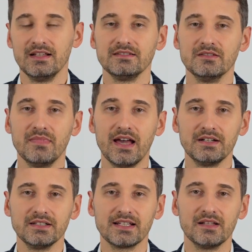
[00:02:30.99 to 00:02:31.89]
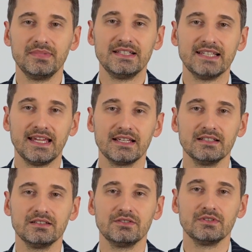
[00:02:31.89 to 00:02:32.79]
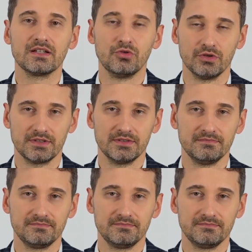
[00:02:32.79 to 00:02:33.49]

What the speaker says: the matter can be taken to the court.